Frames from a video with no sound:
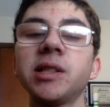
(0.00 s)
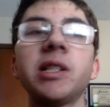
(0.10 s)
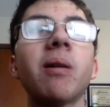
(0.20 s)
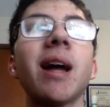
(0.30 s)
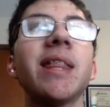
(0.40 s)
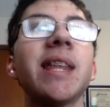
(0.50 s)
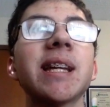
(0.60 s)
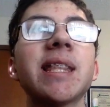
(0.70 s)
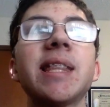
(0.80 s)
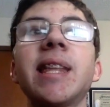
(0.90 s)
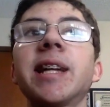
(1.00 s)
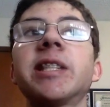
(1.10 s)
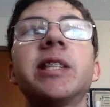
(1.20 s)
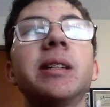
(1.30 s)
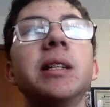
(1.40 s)
So I think that
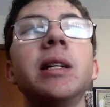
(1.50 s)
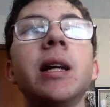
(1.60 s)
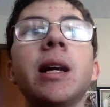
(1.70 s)
that's a,